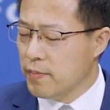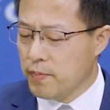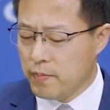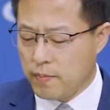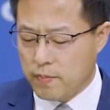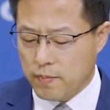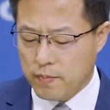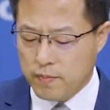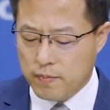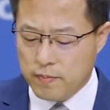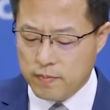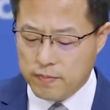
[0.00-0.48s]

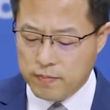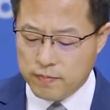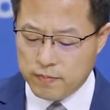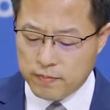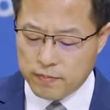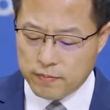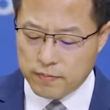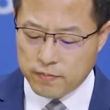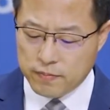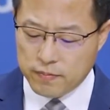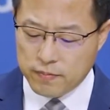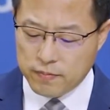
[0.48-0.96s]
and
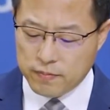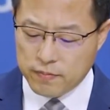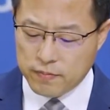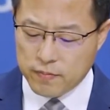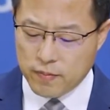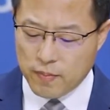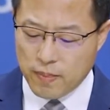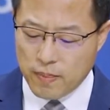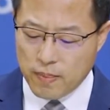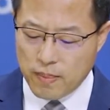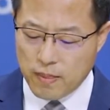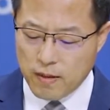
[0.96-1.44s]
safeguard
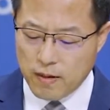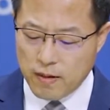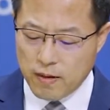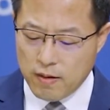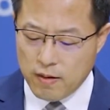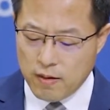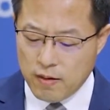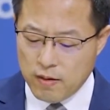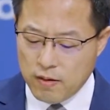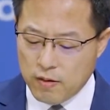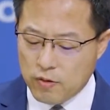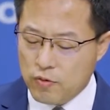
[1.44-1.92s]
collective
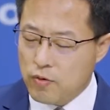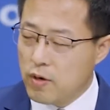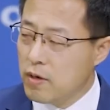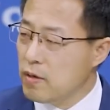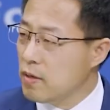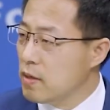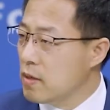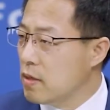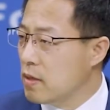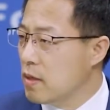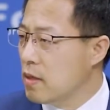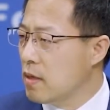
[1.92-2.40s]

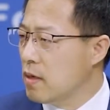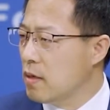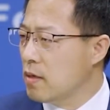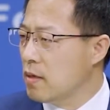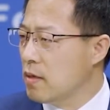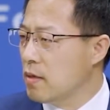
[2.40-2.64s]
security.